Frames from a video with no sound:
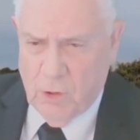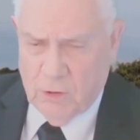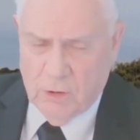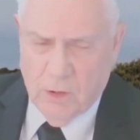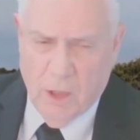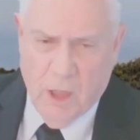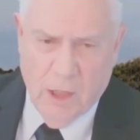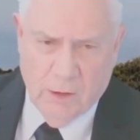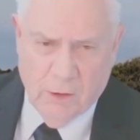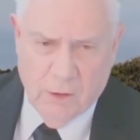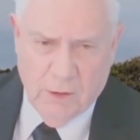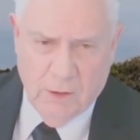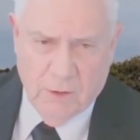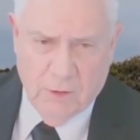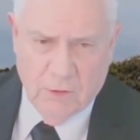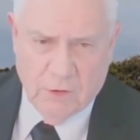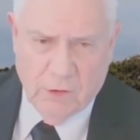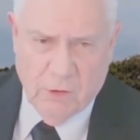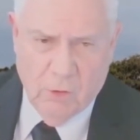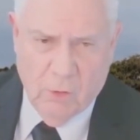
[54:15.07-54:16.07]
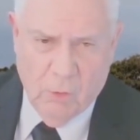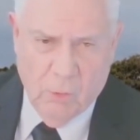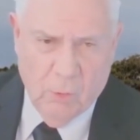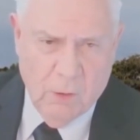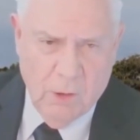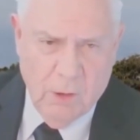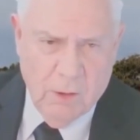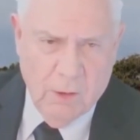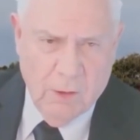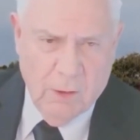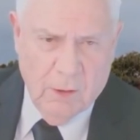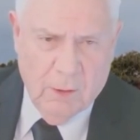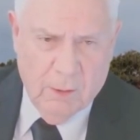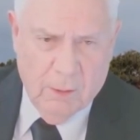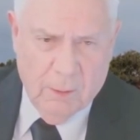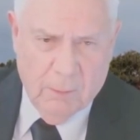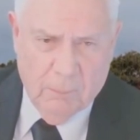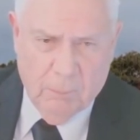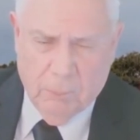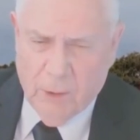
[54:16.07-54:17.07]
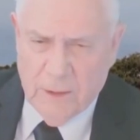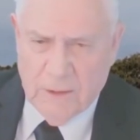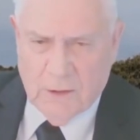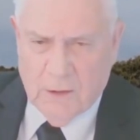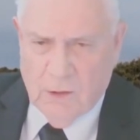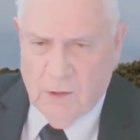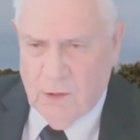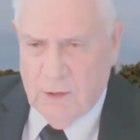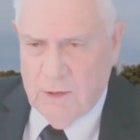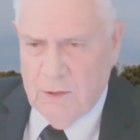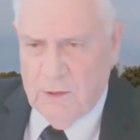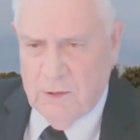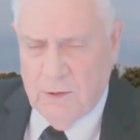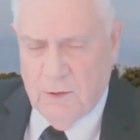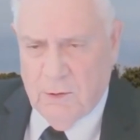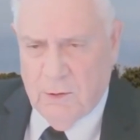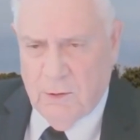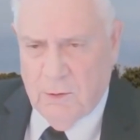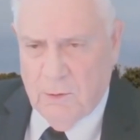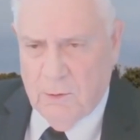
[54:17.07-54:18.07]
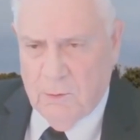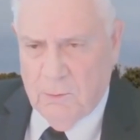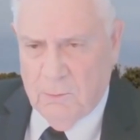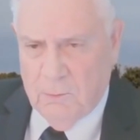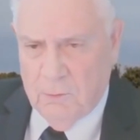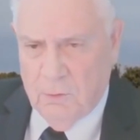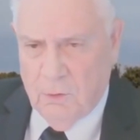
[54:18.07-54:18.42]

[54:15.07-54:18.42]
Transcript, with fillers: ungodly and so uh, blatantly uh,